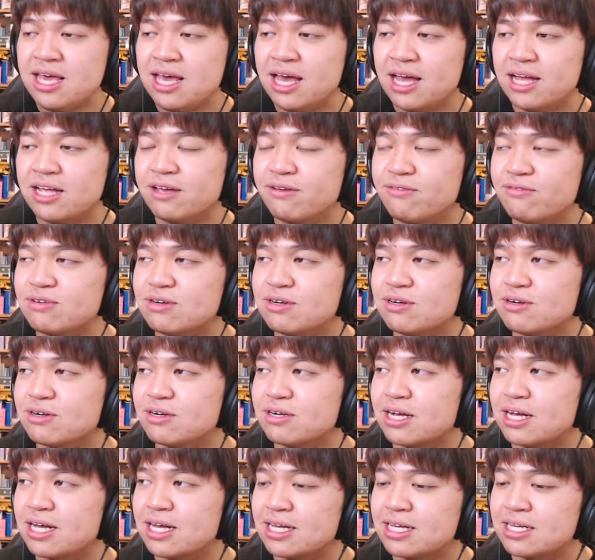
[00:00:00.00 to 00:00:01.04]
Have you
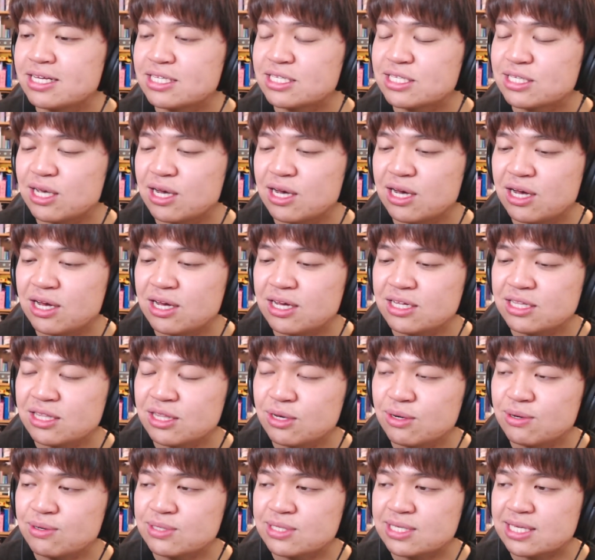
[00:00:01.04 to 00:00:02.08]
ever saw
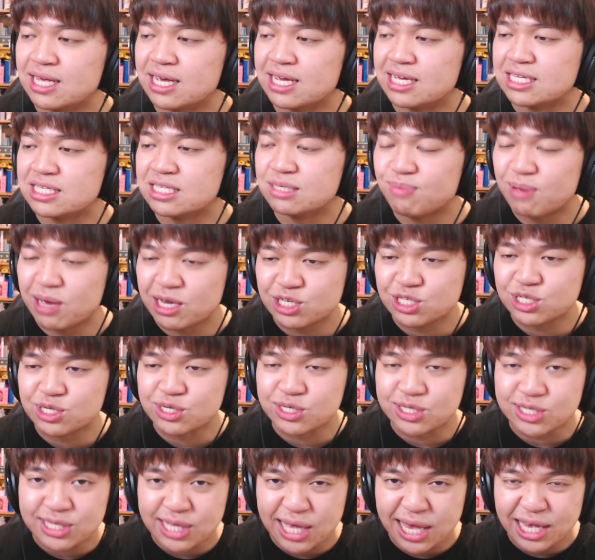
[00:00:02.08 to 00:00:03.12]
those like special
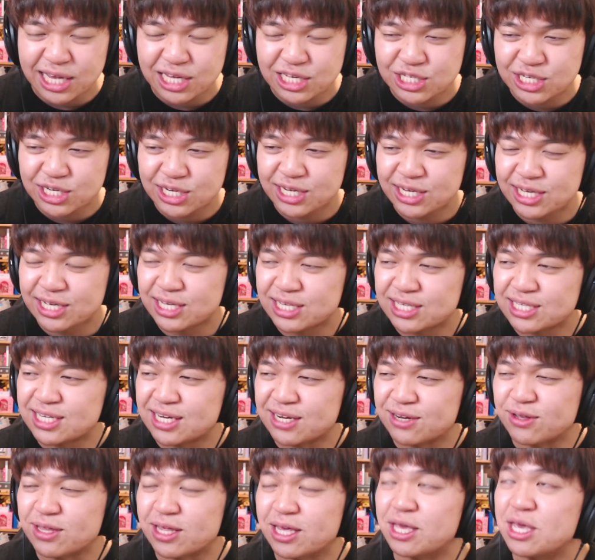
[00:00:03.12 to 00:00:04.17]
stages and
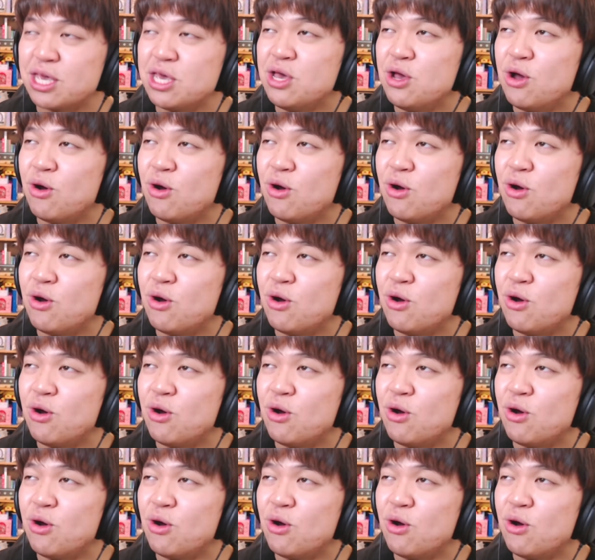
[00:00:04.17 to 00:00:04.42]
you're like,